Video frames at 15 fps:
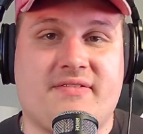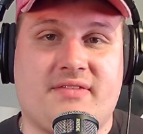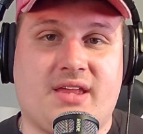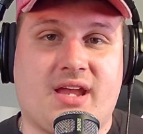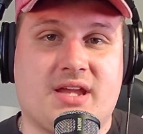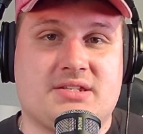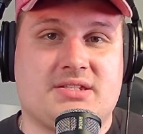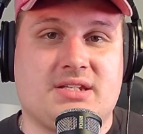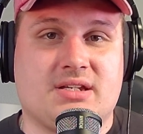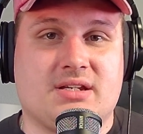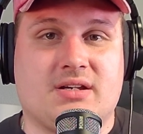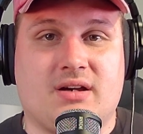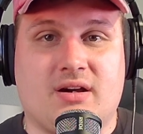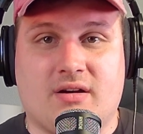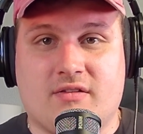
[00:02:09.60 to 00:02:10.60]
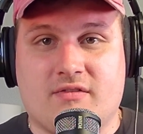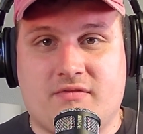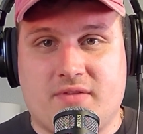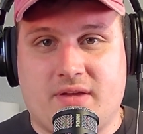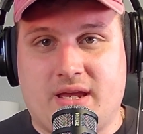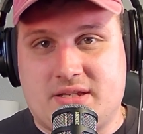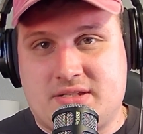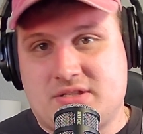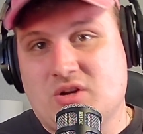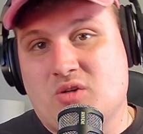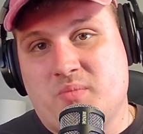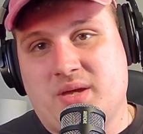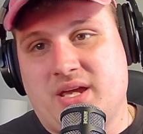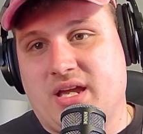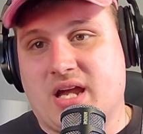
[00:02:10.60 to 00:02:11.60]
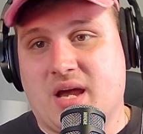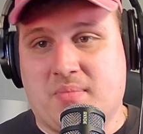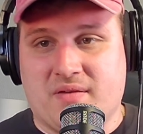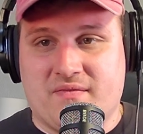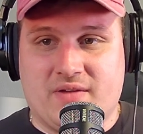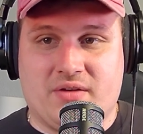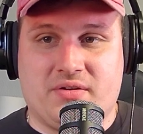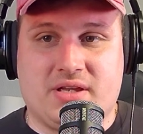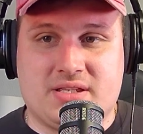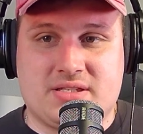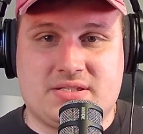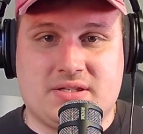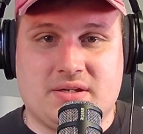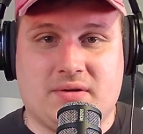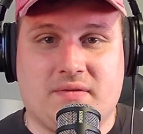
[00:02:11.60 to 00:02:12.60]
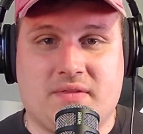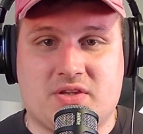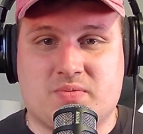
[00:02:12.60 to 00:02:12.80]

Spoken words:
the idea of it still being a pavilion still. This